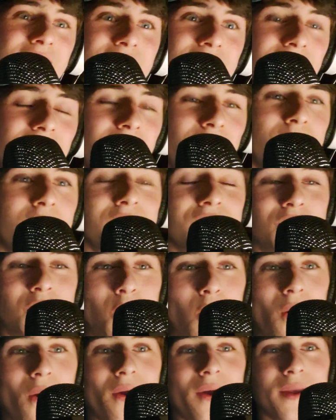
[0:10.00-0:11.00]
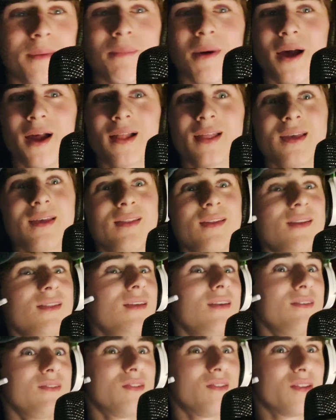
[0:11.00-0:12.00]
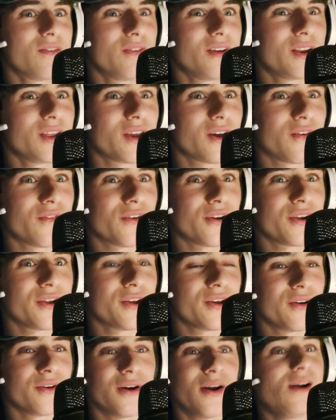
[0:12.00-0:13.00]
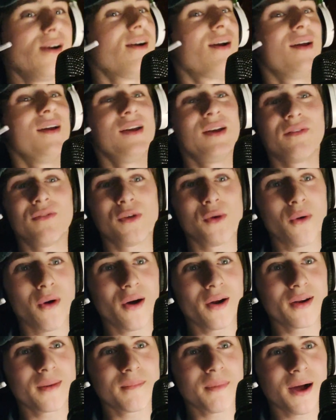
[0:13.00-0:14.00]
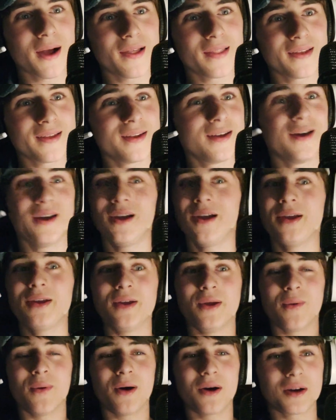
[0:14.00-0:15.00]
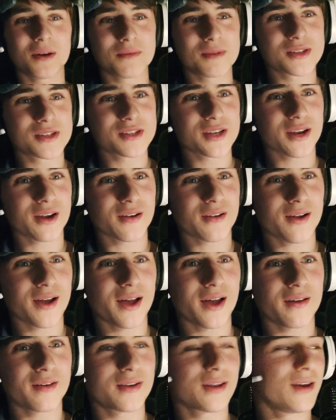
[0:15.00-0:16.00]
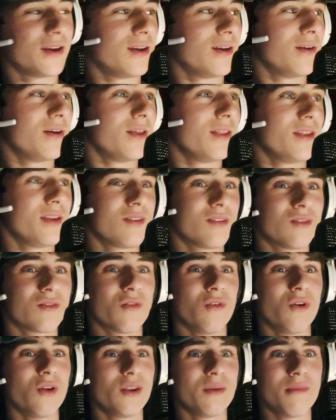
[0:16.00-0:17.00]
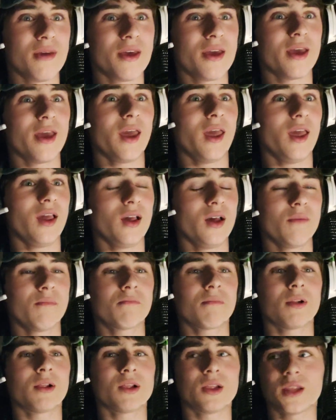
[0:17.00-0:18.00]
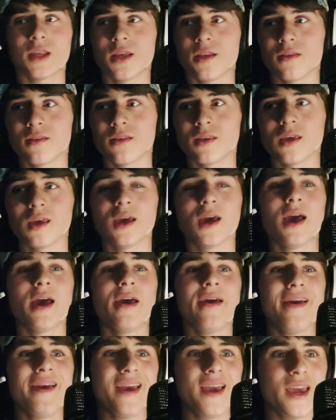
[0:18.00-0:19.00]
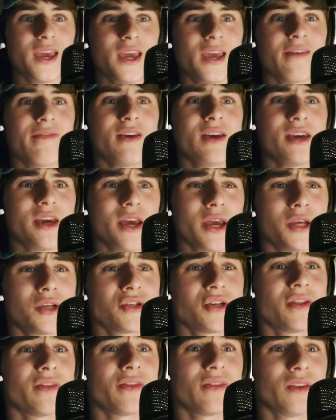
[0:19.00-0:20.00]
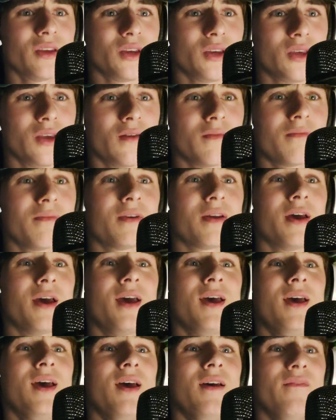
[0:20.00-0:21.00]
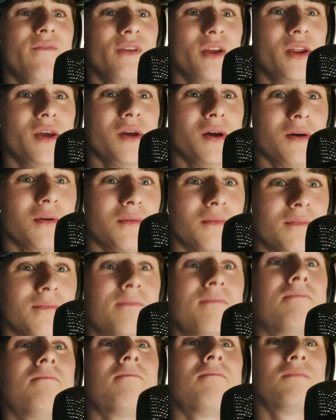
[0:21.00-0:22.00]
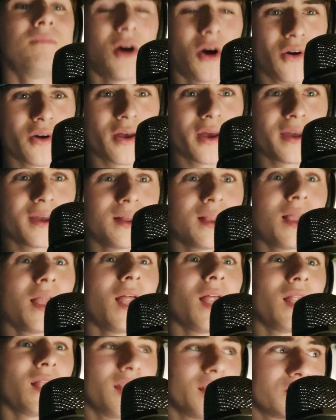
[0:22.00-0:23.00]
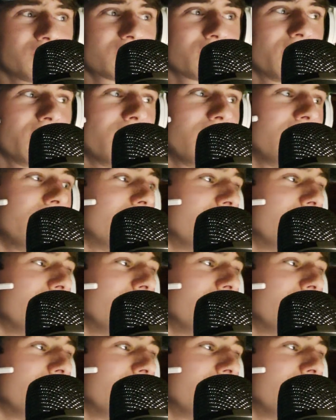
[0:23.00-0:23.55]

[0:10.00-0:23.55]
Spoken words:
Now, if you are a pilot, this is a video for you. If you aren't a pilot, you're welcome to stick around. This is going to be a completely aviation-themed video. Okay, let's go.